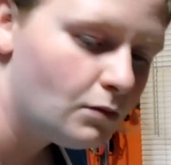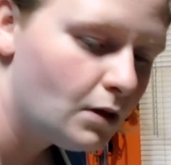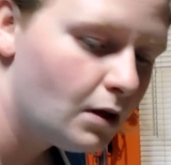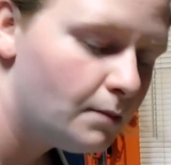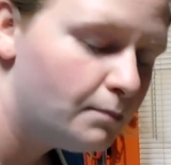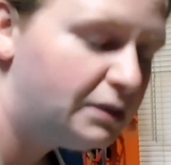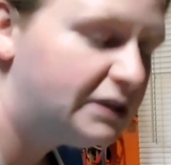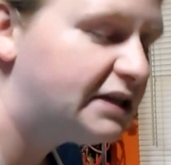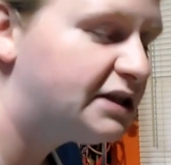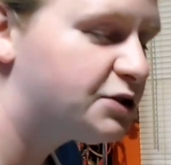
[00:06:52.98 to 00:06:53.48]

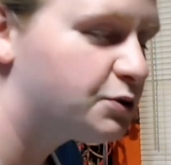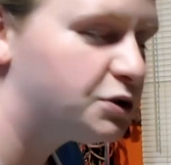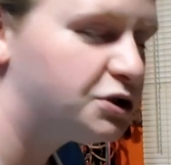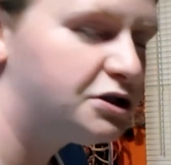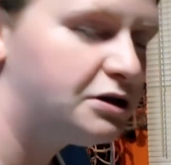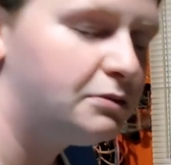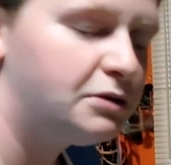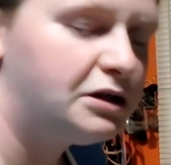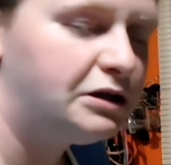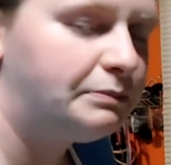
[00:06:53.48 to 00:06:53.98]
but that's where
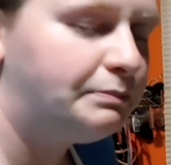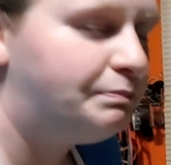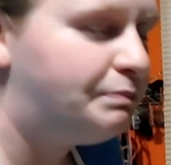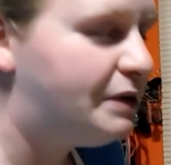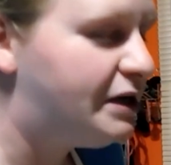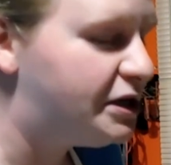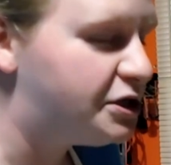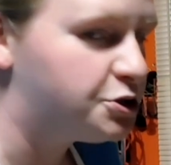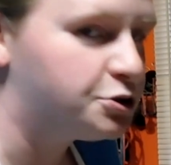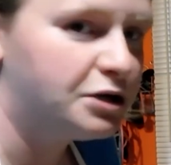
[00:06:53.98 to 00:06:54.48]
some of the
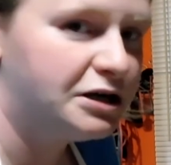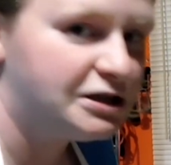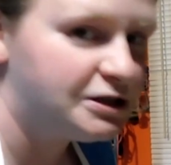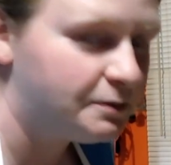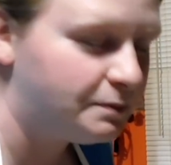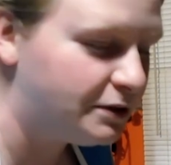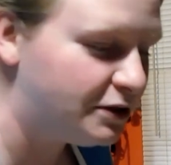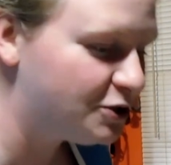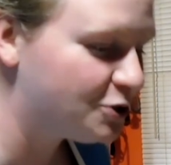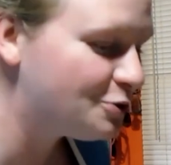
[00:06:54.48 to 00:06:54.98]
best
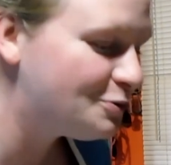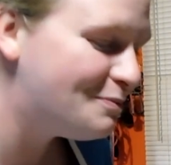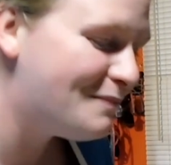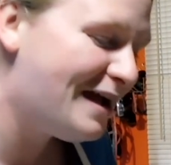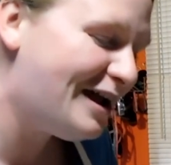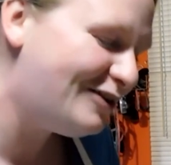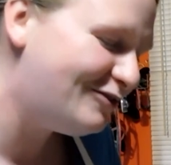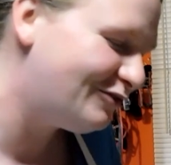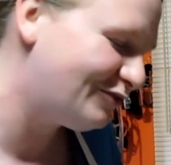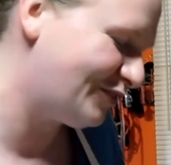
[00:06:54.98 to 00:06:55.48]
recipes are
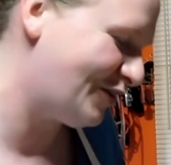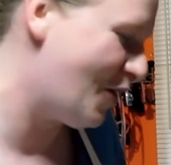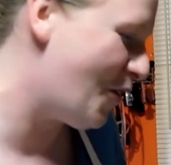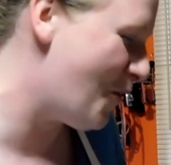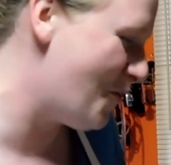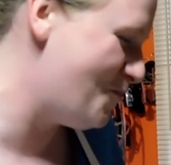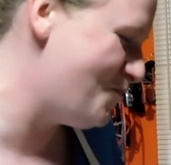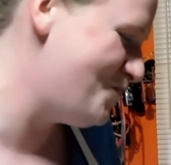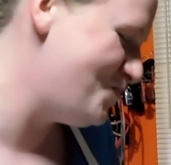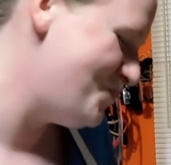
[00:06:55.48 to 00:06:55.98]
made
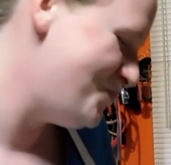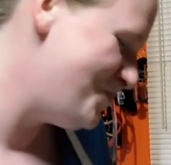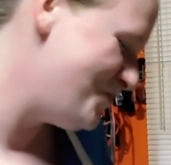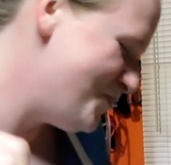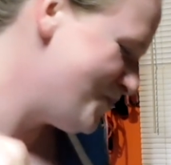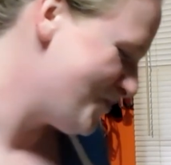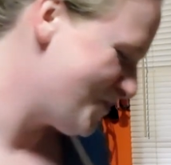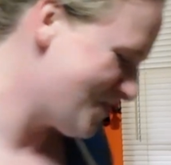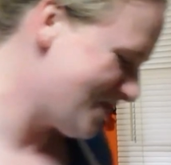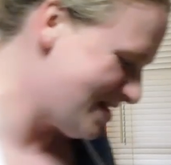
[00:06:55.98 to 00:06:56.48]
from.
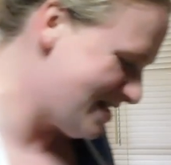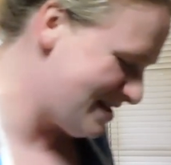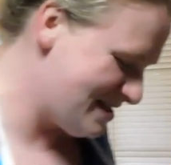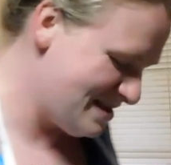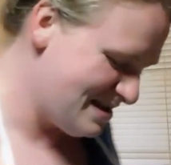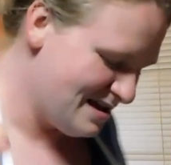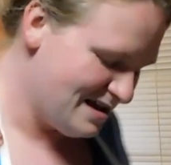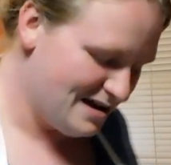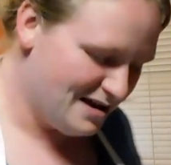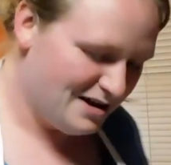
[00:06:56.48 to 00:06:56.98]

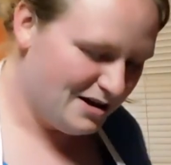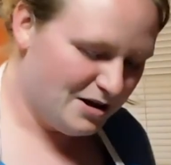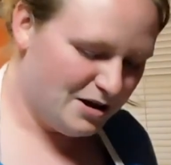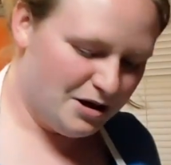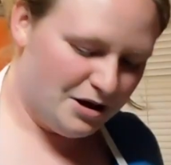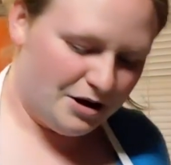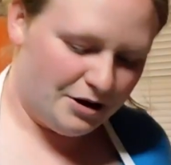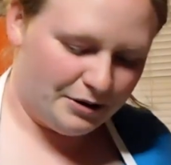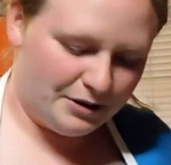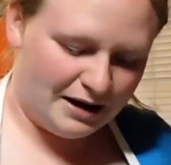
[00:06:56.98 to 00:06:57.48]

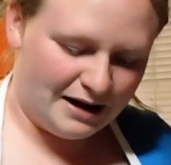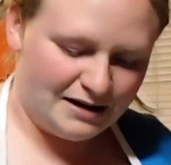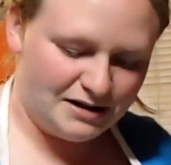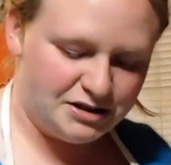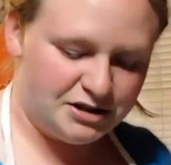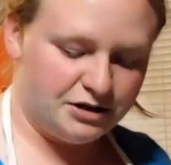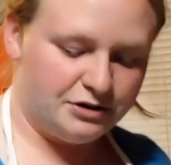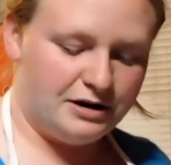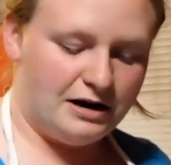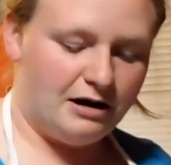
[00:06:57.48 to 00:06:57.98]
Okay,
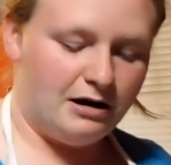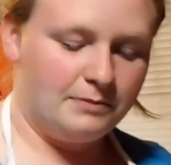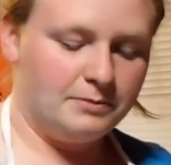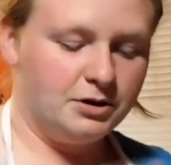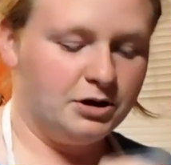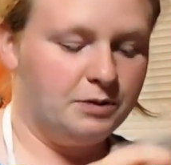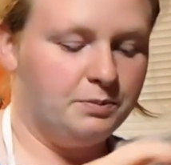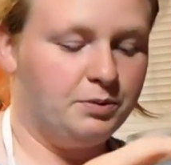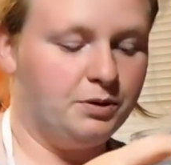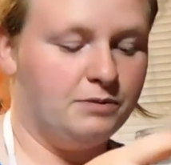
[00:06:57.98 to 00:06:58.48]
so now I'm
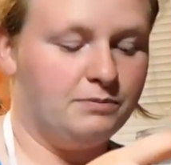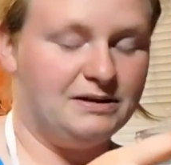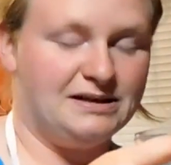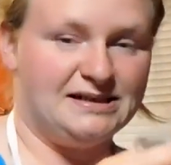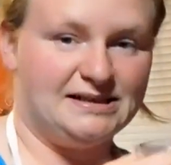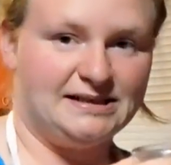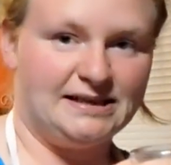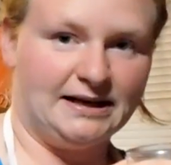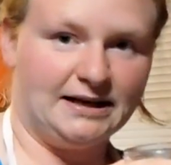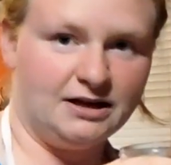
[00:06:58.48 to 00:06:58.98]
going to put my
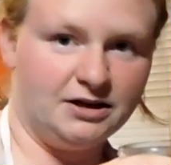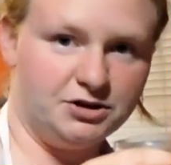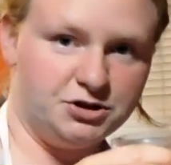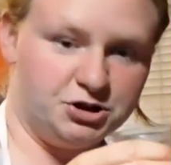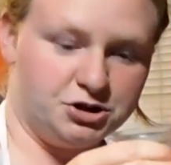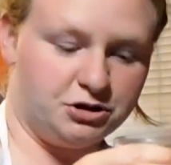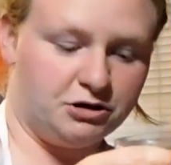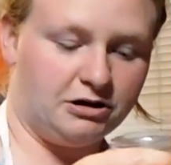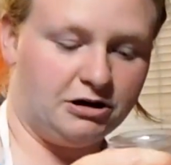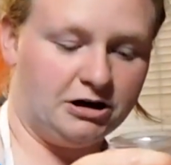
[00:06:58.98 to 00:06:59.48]
second
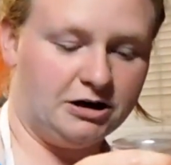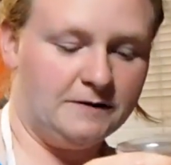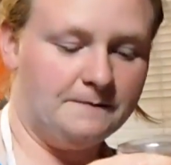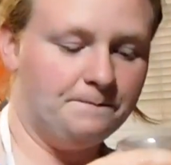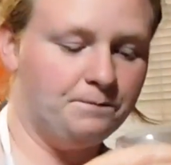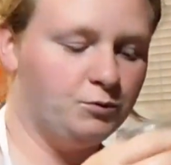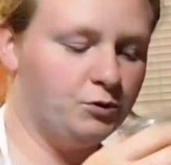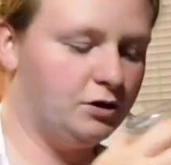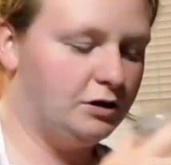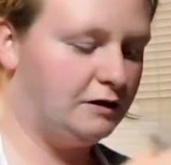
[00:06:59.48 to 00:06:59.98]
jar
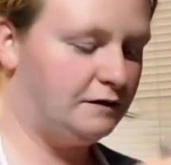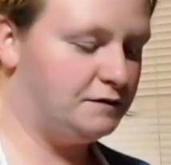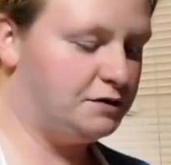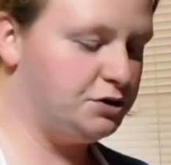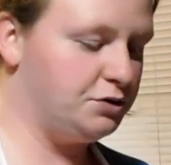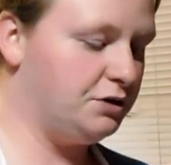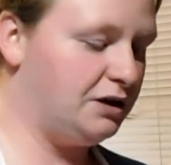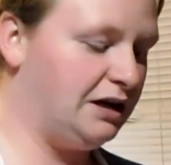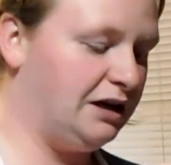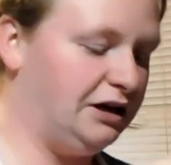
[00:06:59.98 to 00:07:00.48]
of
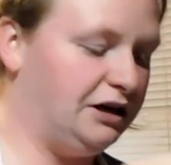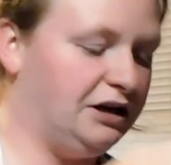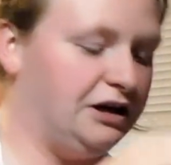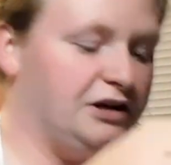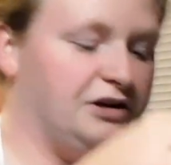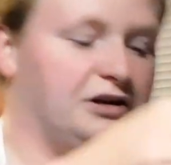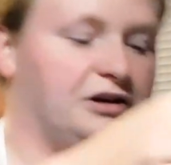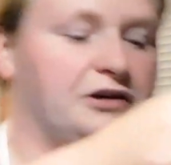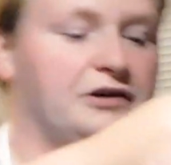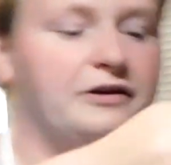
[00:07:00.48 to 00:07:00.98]
zucchini
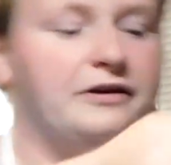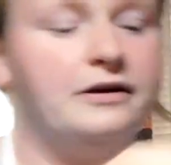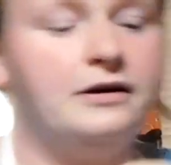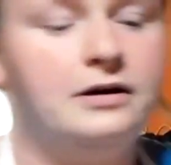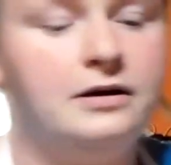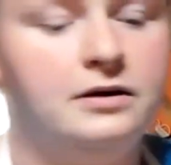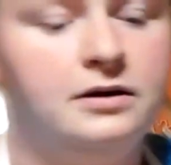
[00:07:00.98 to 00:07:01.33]
in here